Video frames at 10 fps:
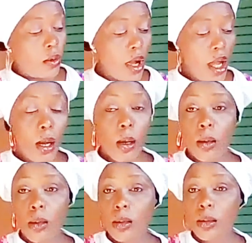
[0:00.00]

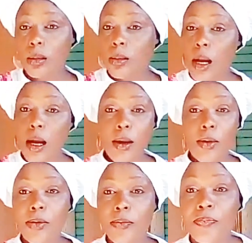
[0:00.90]

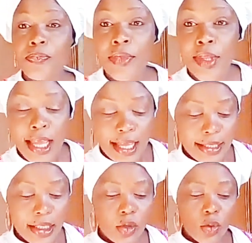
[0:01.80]
Wow.
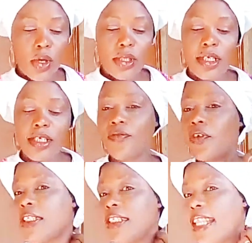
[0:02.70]
This one is
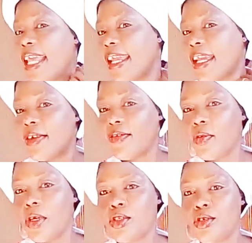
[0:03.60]
for the neck, if
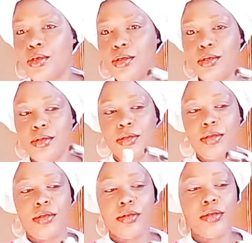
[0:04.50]
you want to
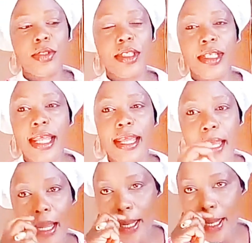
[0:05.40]
use the neck.